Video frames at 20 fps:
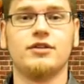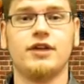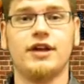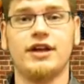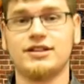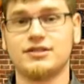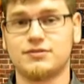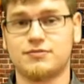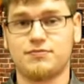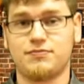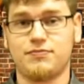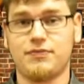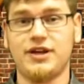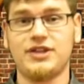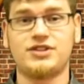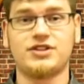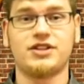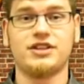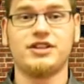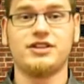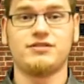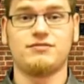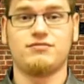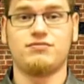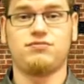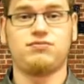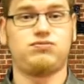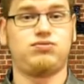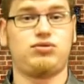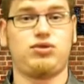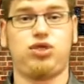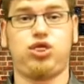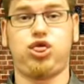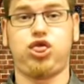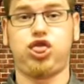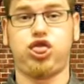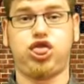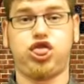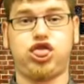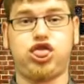It's basically
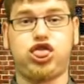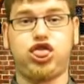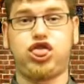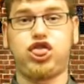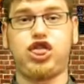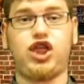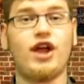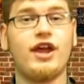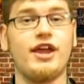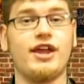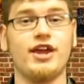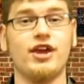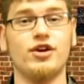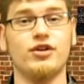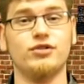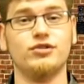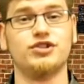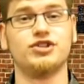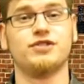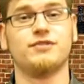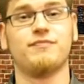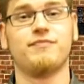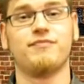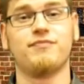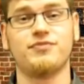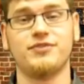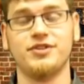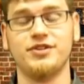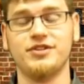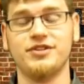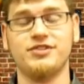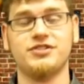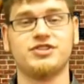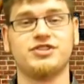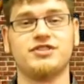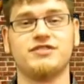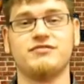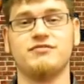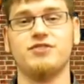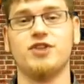huge. You
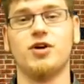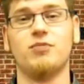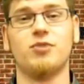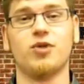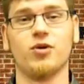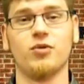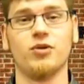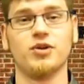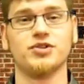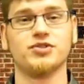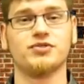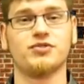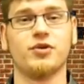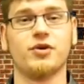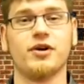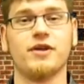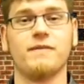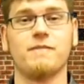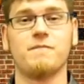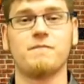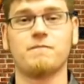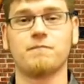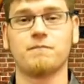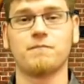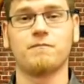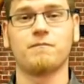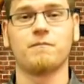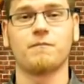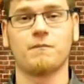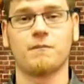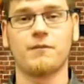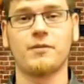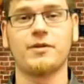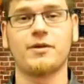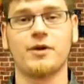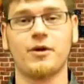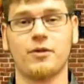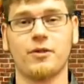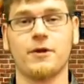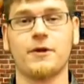just, no more words for it.
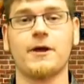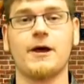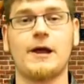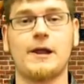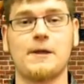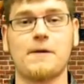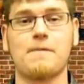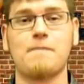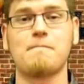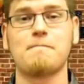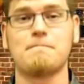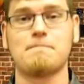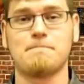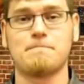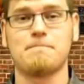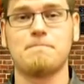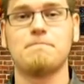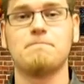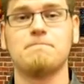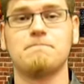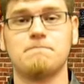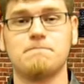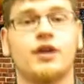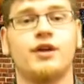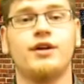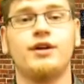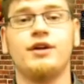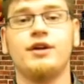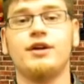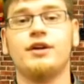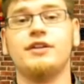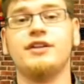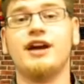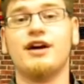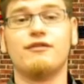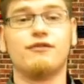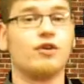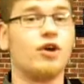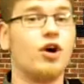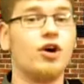Go look at it.
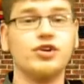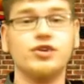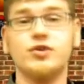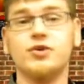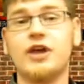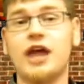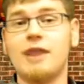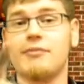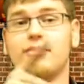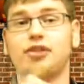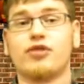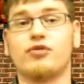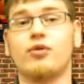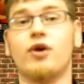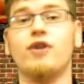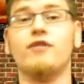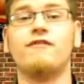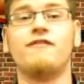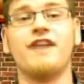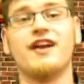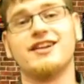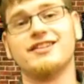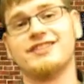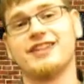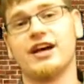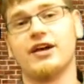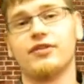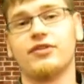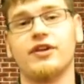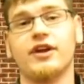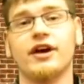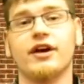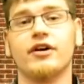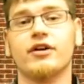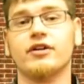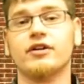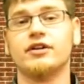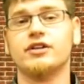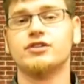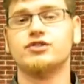Now for all you Game of Thrones fans out
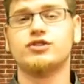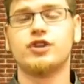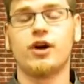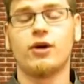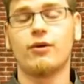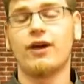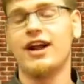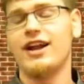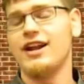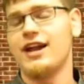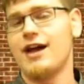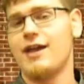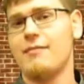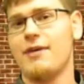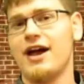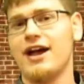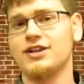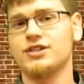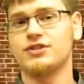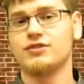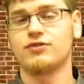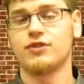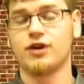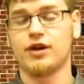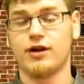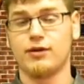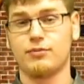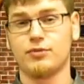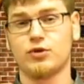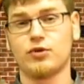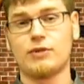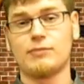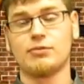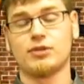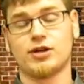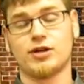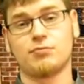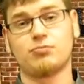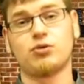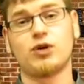there, teranmx from the
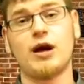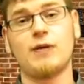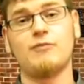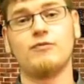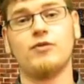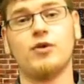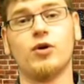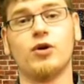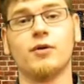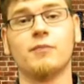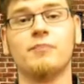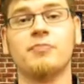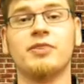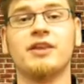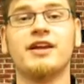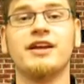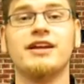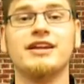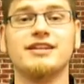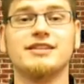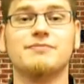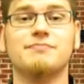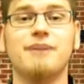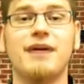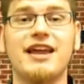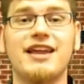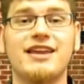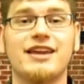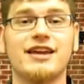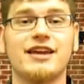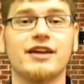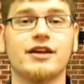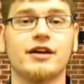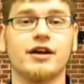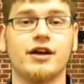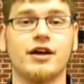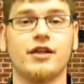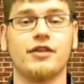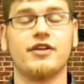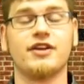replica prop form is
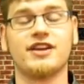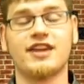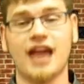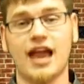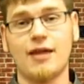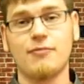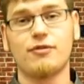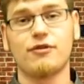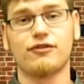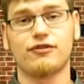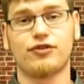making the Game of